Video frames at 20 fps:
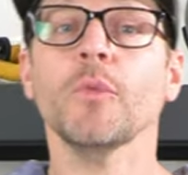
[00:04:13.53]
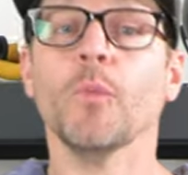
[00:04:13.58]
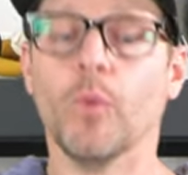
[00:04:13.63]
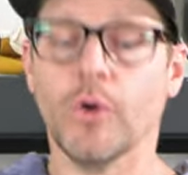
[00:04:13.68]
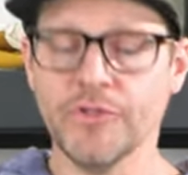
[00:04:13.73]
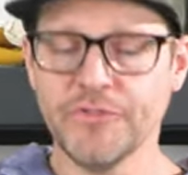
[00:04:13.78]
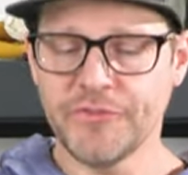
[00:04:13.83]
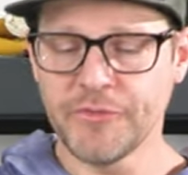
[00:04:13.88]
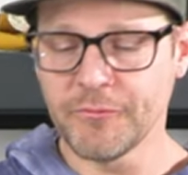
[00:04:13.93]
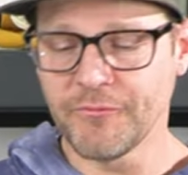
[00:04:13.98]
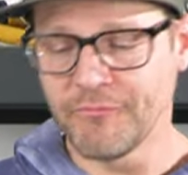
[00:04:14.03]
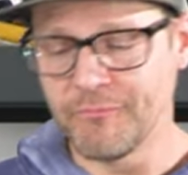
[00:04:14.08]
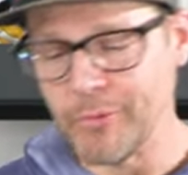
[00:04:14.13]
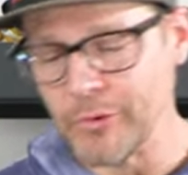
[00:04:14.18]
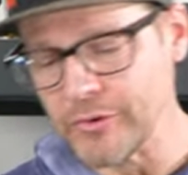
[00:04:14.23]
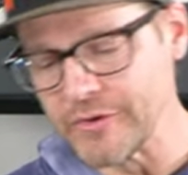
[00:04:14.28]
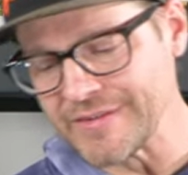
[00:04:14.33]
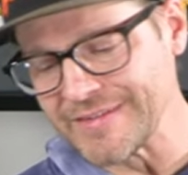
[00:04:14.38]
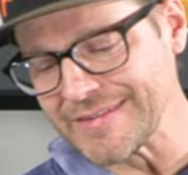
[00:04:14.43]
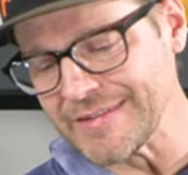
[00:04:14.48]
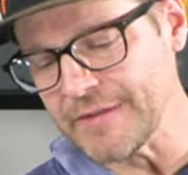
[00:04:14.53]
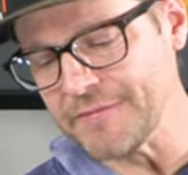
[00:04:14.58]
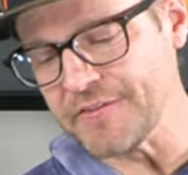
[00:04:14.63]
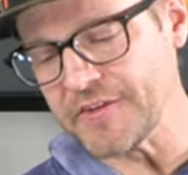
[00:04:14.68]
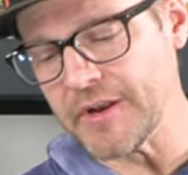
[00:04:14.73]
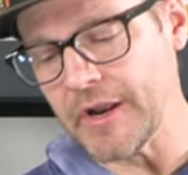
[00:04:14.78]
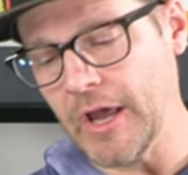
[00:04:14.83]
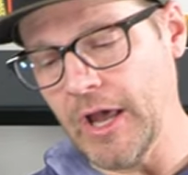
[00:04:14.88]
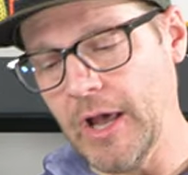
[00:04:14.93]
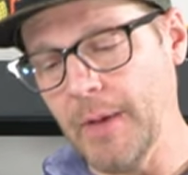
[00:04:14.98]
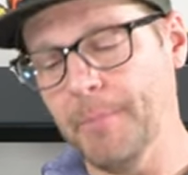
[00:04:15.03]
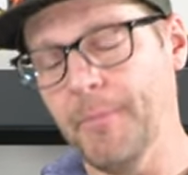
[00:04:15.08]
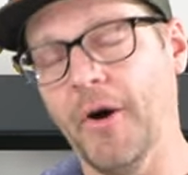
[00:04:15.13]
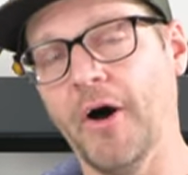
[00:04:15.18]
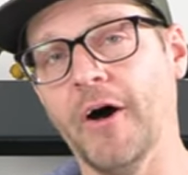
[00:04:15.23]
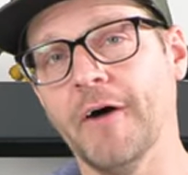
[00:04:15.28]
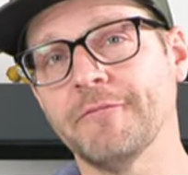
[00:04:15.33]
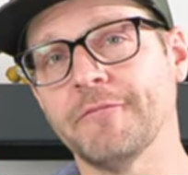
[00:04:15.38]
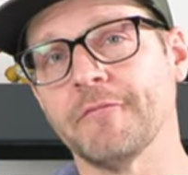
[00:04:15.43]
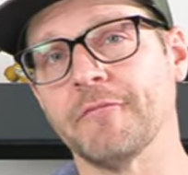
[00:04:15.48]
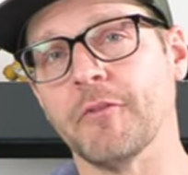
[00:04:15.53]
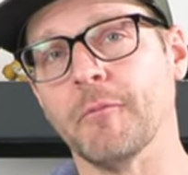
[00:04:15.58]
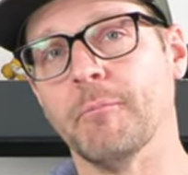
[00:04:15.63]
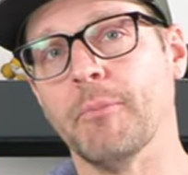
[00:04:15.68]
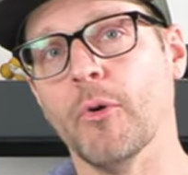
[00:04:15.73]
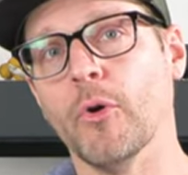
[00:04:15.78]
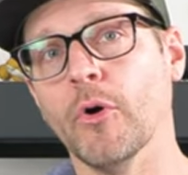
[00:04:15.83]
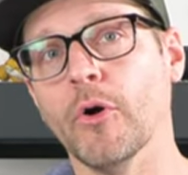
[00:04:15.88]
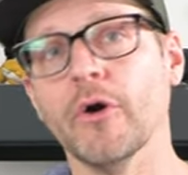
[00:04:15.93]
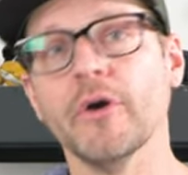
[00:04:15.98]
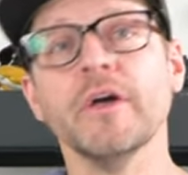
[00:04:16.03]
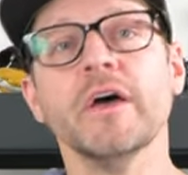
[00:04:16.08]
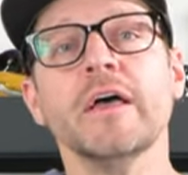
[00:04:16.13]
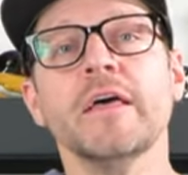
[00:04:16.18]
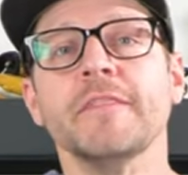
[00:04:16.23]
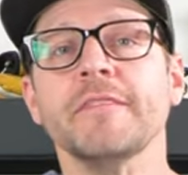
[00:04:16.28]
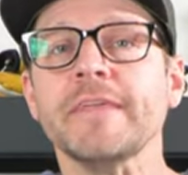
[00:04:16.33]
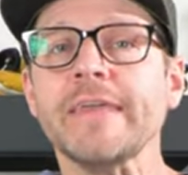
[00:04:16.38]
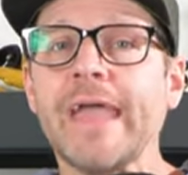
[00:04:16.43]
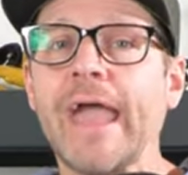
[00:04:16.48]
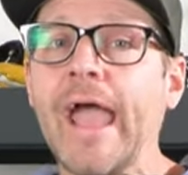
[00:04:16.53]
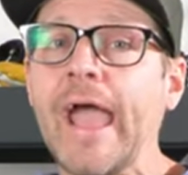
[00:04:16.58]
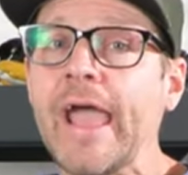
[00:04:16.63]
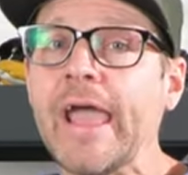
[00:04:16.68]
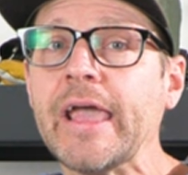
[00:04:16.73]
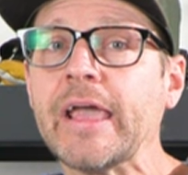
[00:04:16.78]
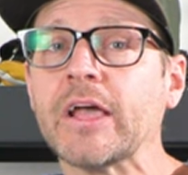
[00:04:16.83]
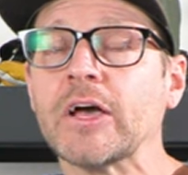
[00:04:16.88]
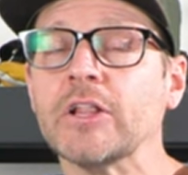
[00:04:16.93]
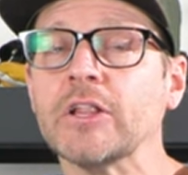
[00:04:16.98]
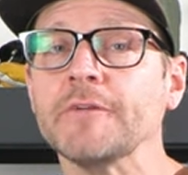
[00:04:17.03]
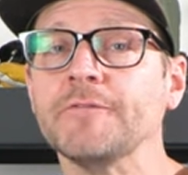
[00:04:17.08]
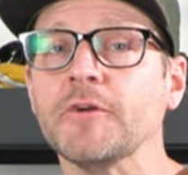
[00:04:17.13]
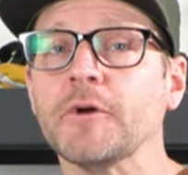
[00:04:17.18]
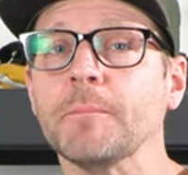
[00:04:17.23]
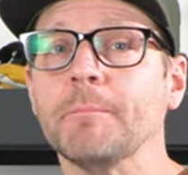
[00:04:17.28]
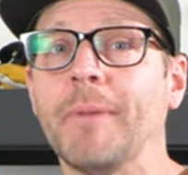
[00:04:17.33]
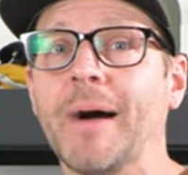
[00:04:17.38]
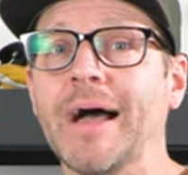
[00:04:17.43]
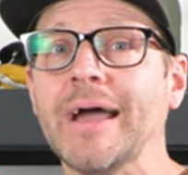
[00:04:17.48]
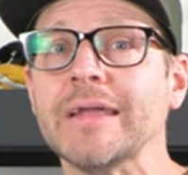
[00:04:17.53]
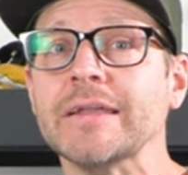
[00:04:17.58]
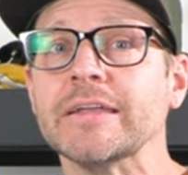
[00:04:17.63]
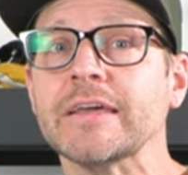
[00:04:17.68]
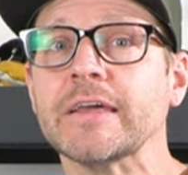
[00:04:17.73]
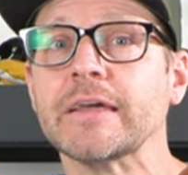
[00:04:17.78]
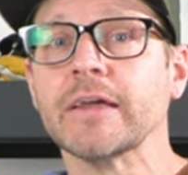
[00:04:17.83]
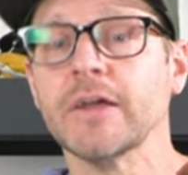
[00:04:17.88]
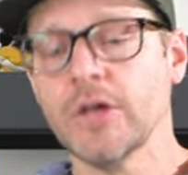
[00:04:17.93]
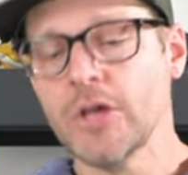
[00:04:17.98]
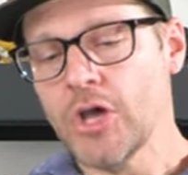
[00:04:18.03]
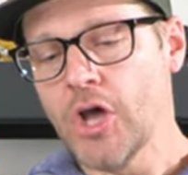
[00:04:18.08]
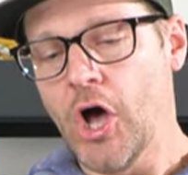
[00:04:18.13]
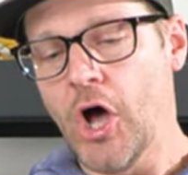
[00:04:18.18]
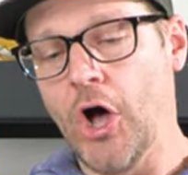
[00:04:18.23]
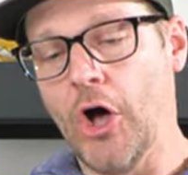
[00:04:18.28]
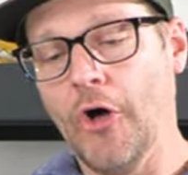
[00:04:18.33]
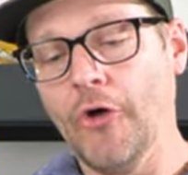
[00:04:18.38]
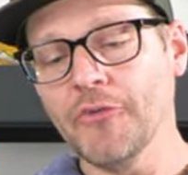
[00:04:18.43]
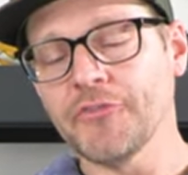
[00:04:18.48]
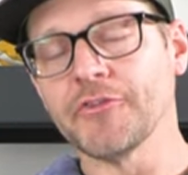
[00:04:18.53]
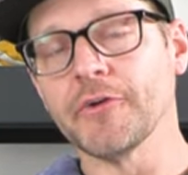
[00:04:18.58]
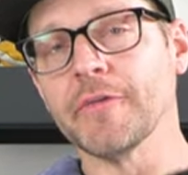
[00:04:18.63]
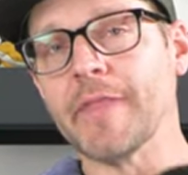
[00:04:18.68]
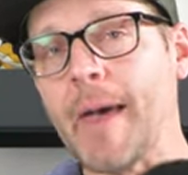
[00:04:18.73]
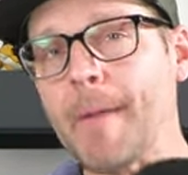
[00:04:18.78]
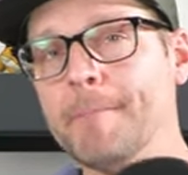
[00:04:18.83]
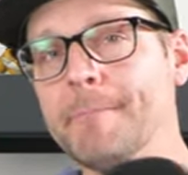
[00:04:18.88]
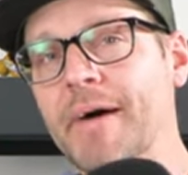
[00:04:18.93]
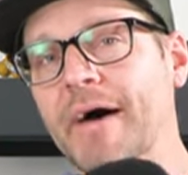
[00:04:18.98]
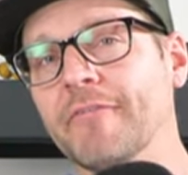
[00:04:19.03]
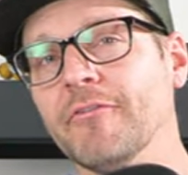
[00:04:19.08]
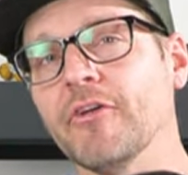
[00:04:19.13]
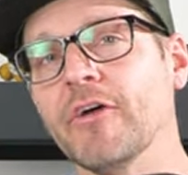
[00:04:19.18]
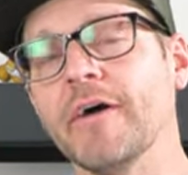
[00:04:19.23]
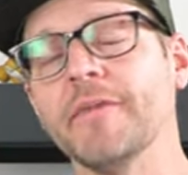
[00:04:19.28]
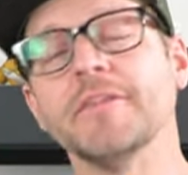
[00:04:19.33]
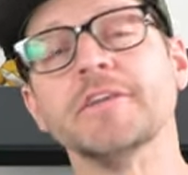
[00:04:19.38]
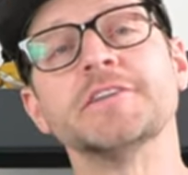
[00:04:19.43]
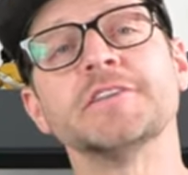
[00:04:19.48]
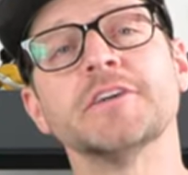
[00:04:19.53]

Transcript: Once your boot is lifted up off of the board, the angle of your binding, also that bevel on the